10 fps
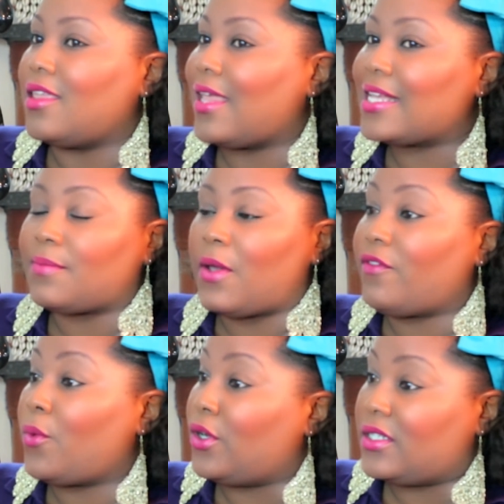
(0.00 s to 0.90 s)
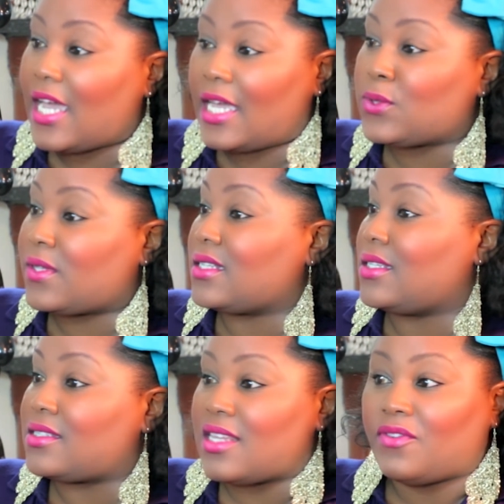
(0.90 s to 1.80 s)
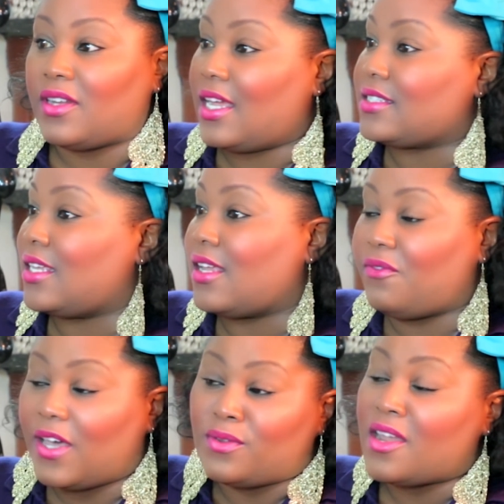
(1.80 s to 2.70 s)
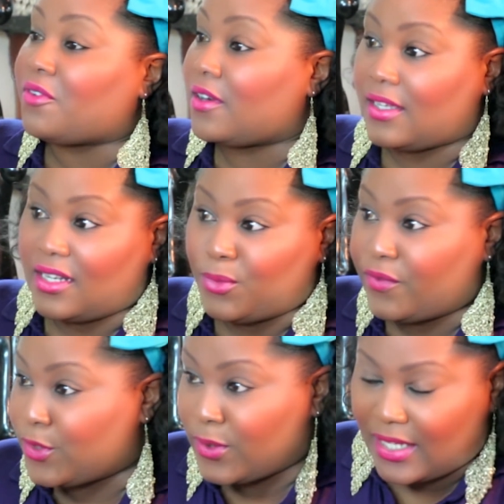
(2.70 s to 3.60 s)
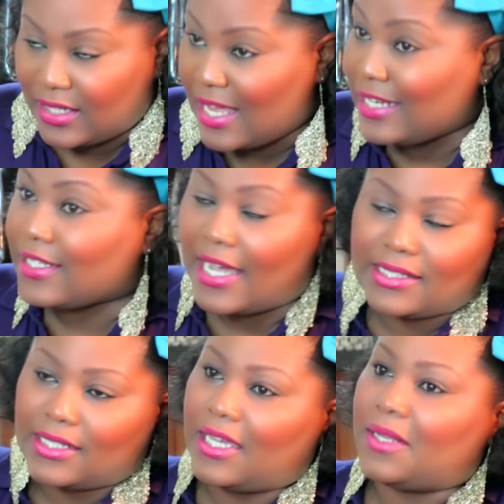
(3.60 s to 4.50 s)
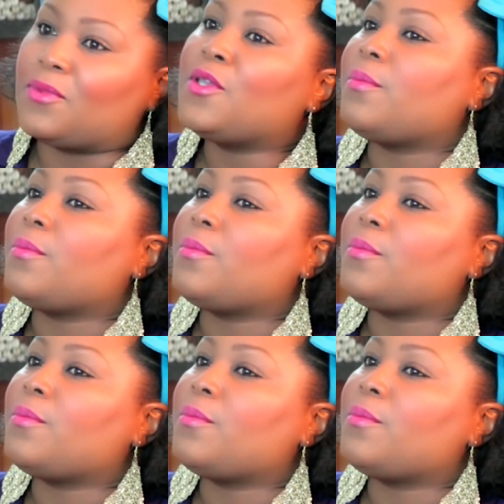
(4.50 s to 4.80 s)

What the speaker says: The last time I ever went on diet, 2007, and I said, I vowed never again, I'm never doing that, any diets again.